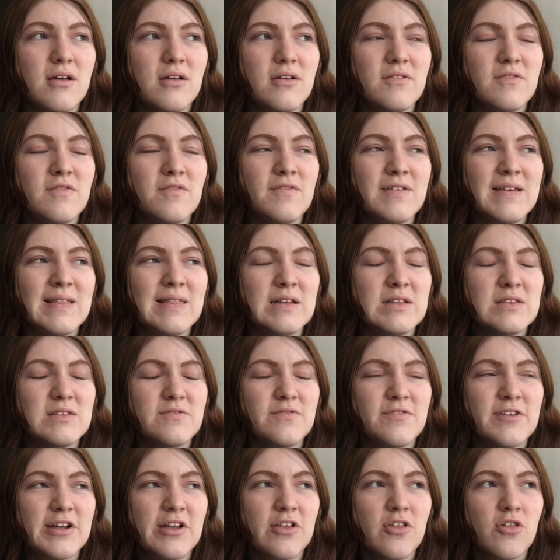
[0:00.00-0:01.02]
feelings
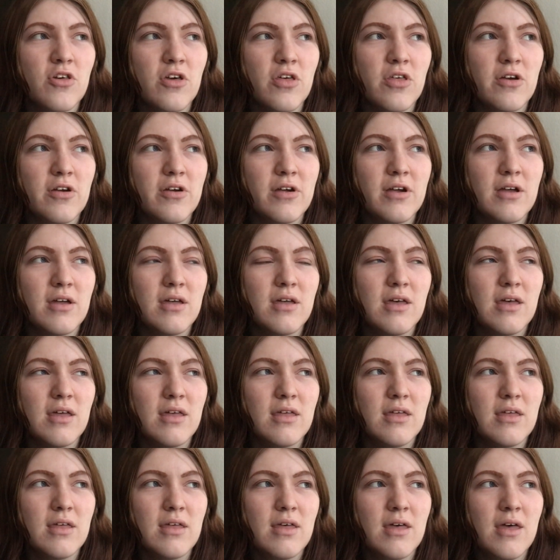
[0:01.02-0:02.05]
for each other,
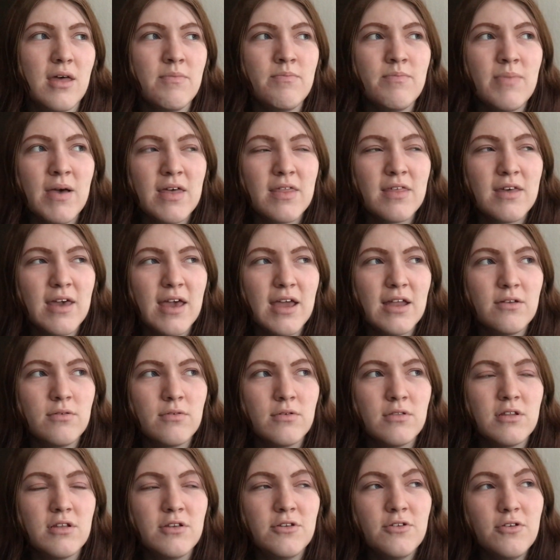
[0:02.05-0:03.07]
and by the end
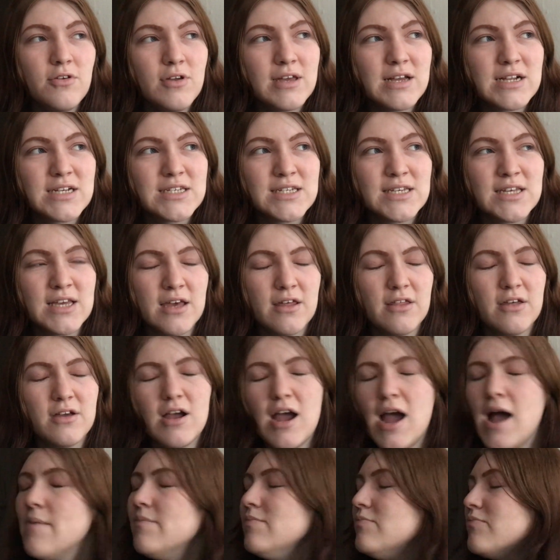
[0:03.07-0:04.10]
when they do get together,
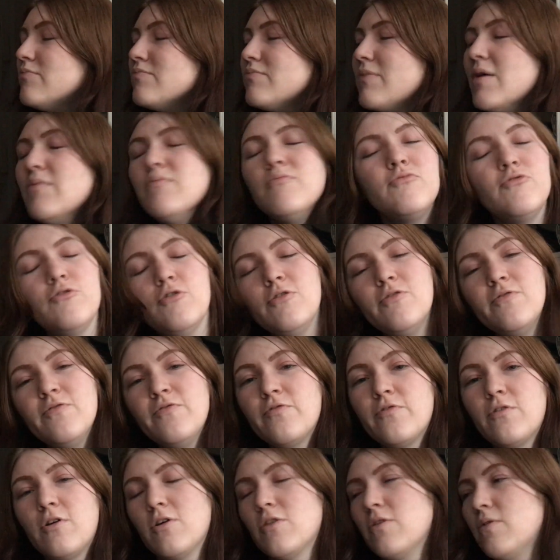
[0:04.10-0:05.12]
I'm rooting
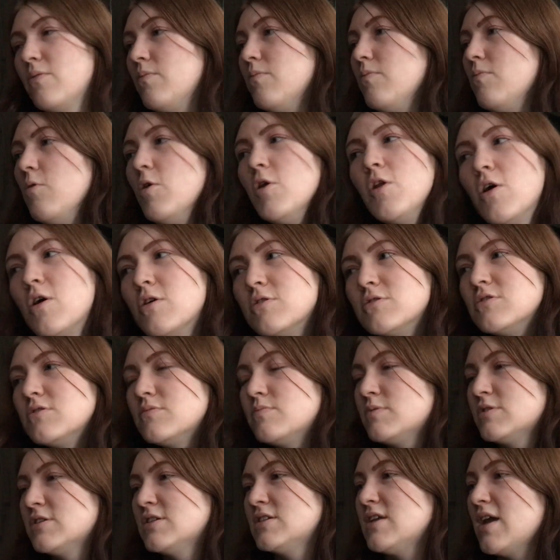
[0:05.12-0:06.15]
for them
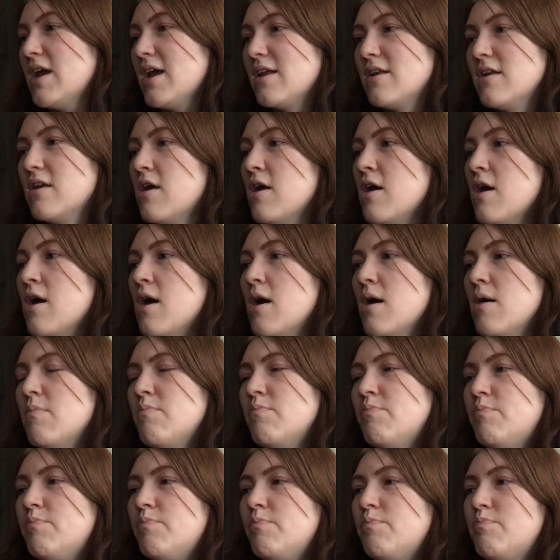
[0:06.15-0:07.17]
100%.
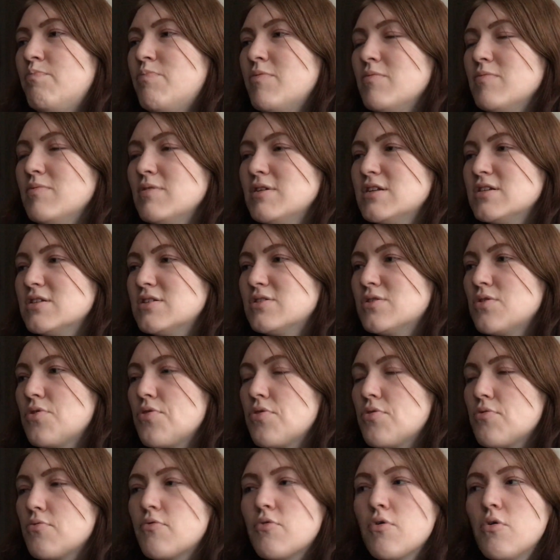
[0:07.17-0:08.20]
But when it's
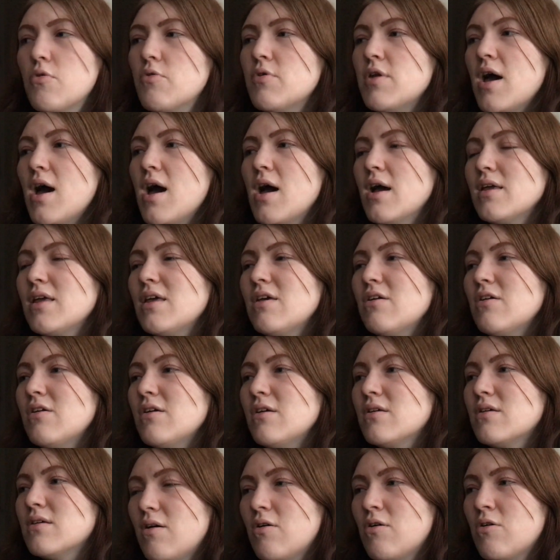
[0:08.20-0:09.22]
thrown at you,
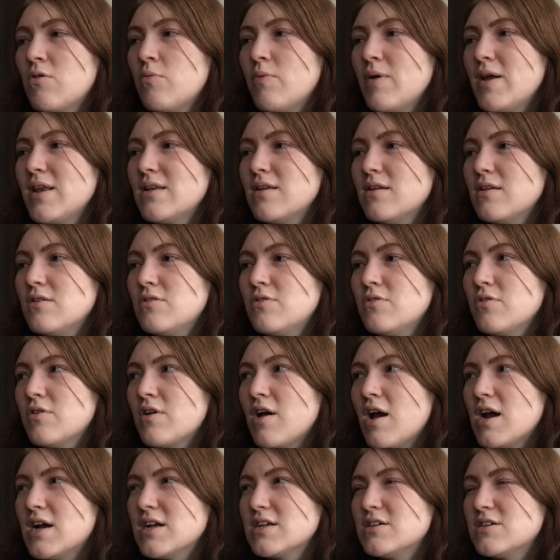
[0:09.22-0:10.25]
or when two
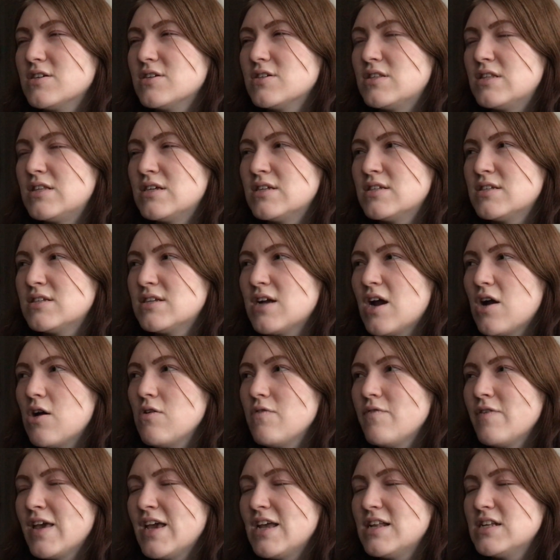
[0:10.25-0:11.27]
characters that start
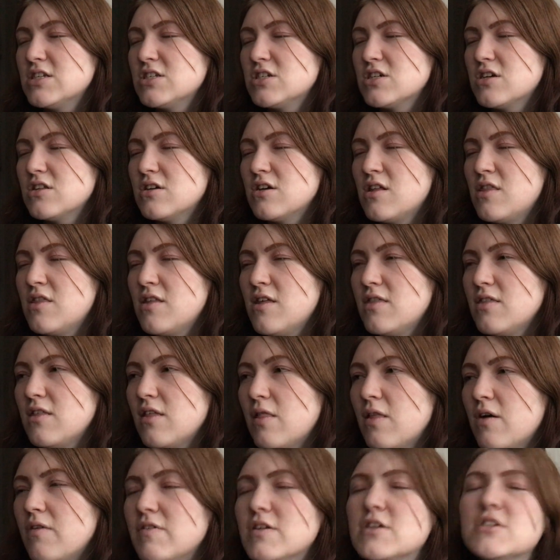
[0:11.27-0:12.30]
off hating each other and then they
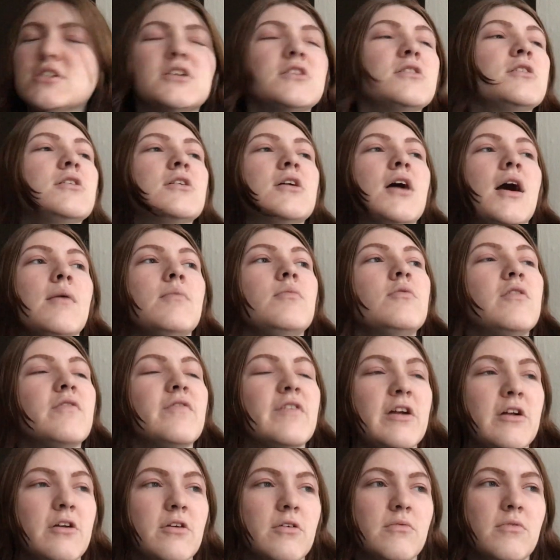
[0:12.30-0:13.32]
love each other, I'm not
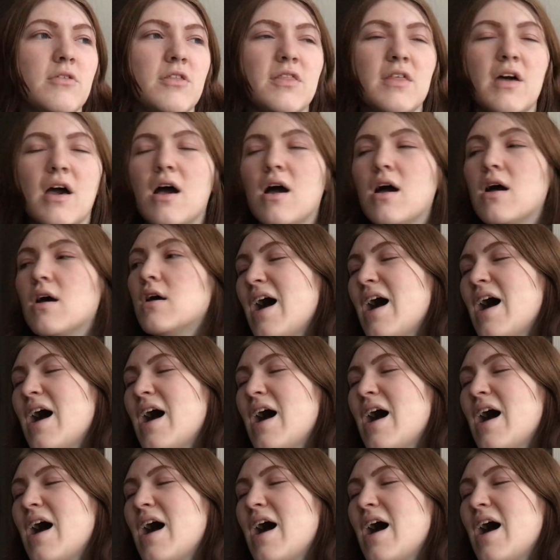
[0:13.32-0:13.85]
very good with that.